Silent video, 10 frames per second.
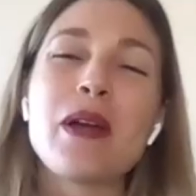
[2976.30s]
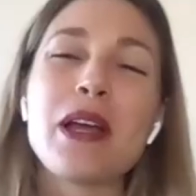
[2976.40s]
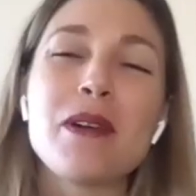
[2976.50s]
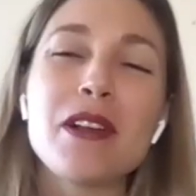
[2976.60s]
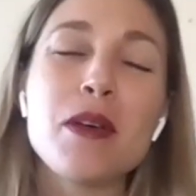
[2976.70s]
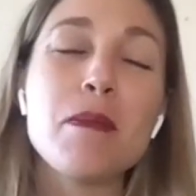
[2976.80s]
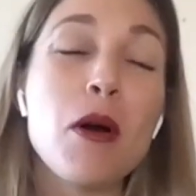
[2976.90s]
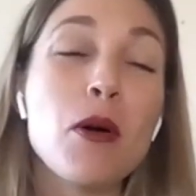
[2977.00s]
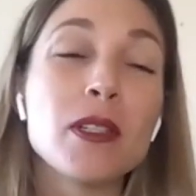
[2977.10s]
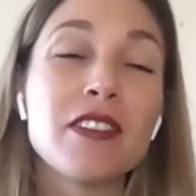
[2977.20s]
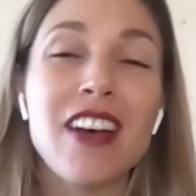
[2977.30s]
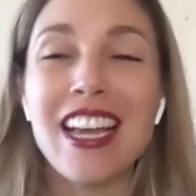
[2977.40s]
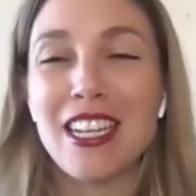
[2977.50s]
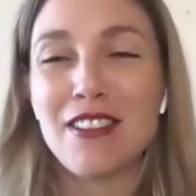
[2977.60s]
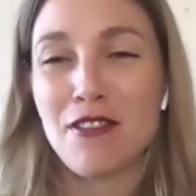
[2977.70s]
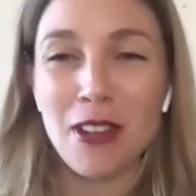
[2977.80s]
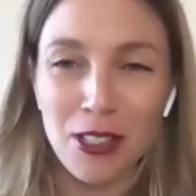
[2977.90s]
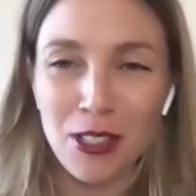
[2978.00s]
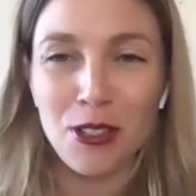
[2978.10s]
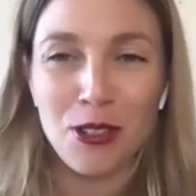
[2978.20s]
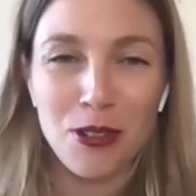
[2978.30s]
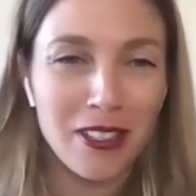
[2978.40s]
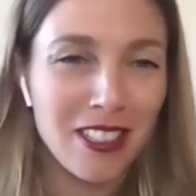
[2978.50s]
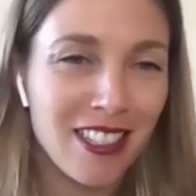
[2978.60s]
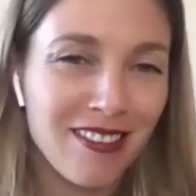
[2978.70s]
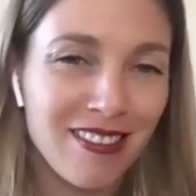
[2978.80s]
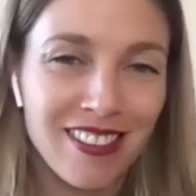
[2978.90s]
We were the Moldavite of crystal stores.